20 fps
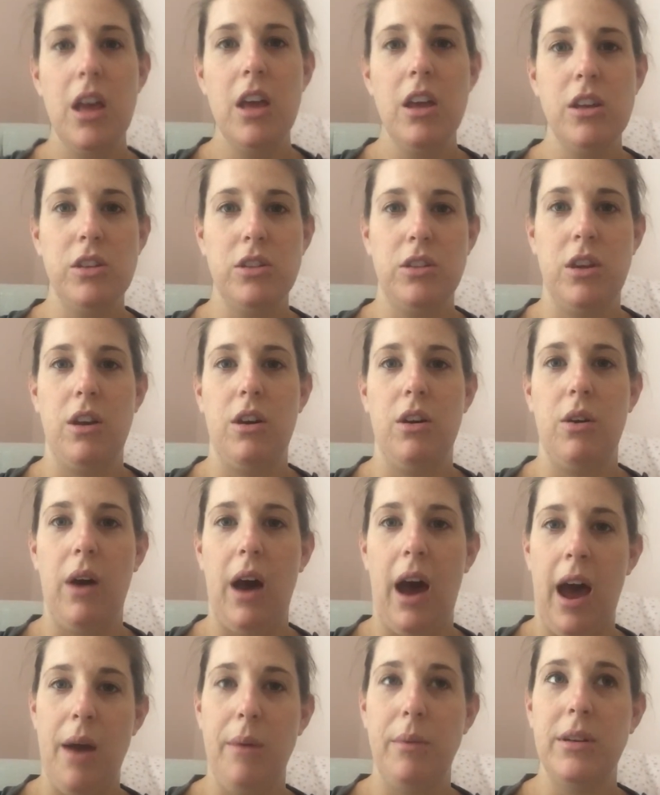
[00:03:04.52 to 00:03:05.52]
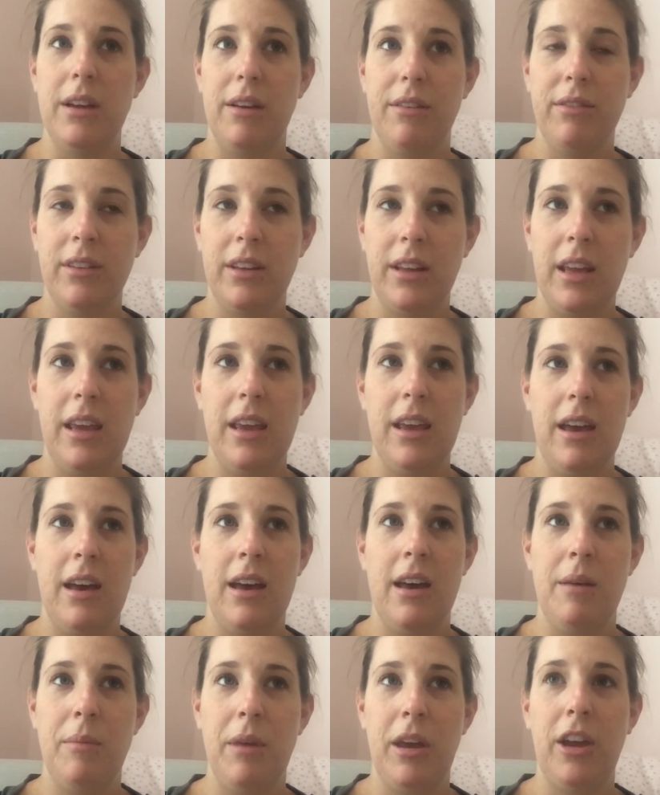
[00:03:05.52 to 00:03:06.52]
So I would definitely
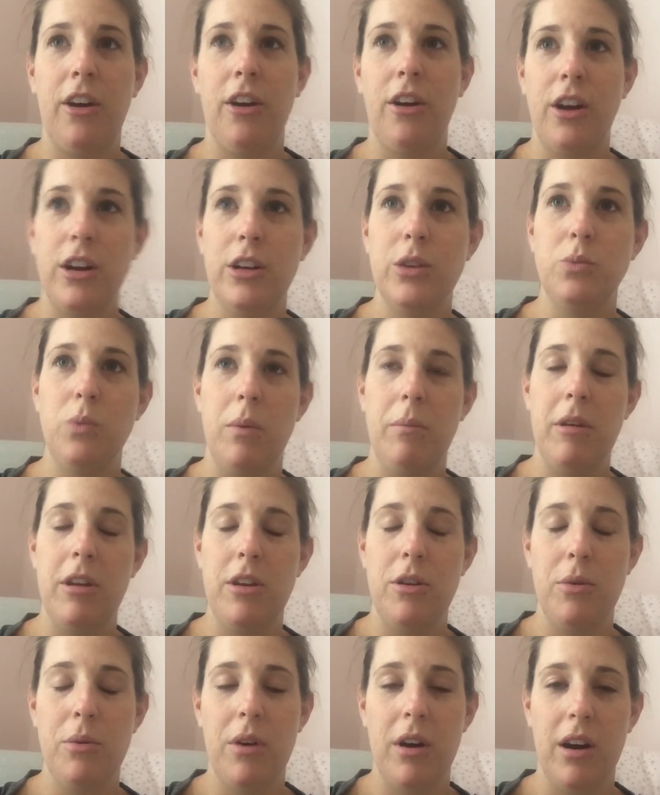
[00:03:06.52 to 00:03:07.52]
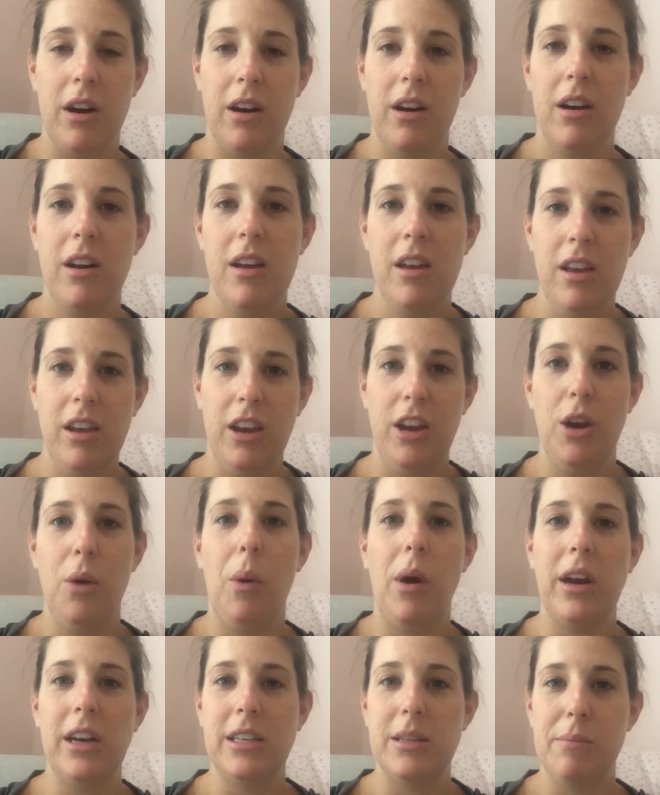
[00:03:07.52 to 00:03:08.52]
um, encourage women who are, you know,
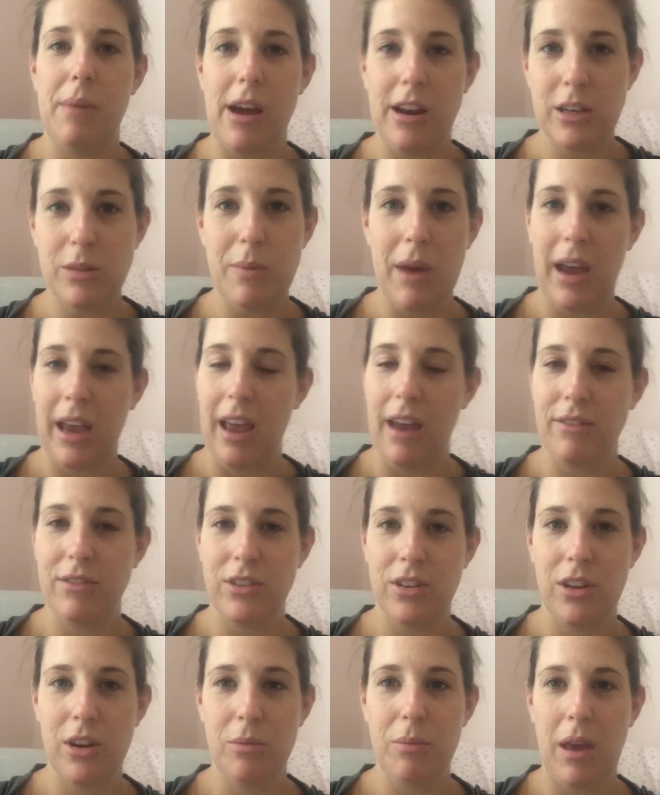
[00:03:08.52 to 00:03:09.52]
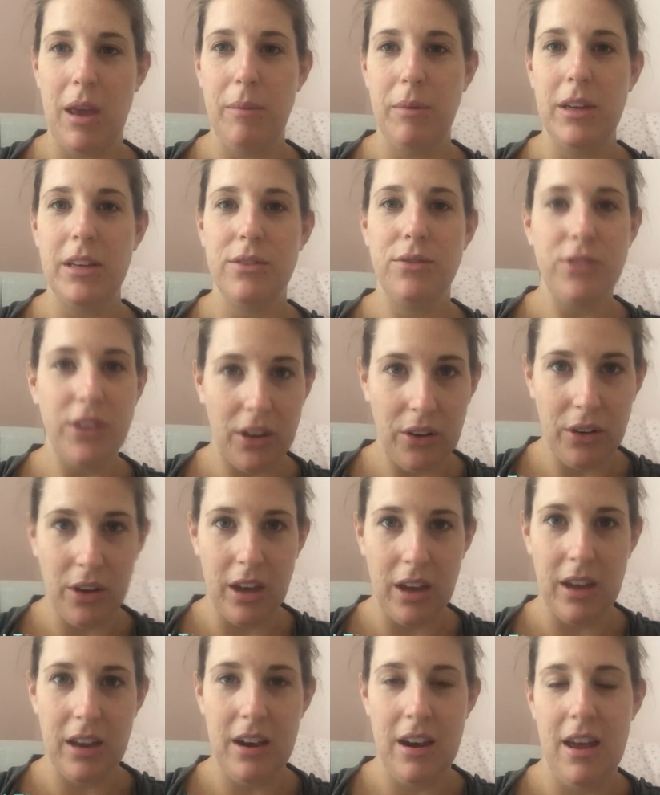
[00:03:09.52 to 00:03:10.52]
wanting to bounce back after their baby to feel
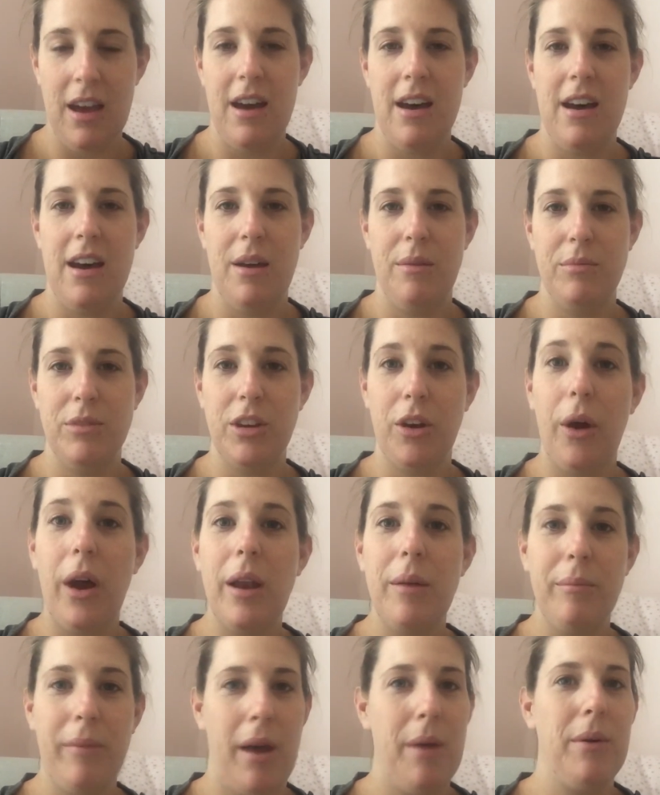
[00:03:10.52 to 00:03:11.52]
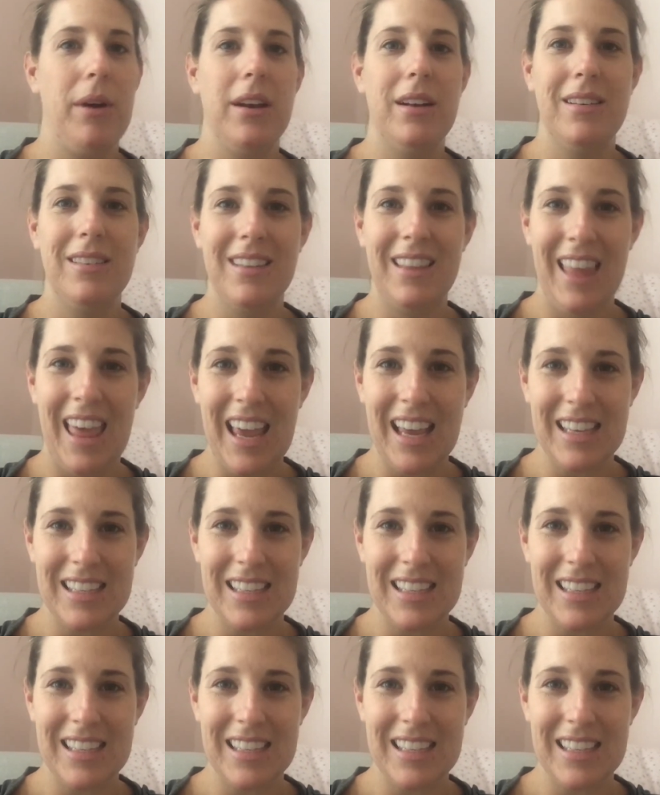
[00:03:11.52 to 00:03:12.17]
good um, to go ahead and buy one. Thanks.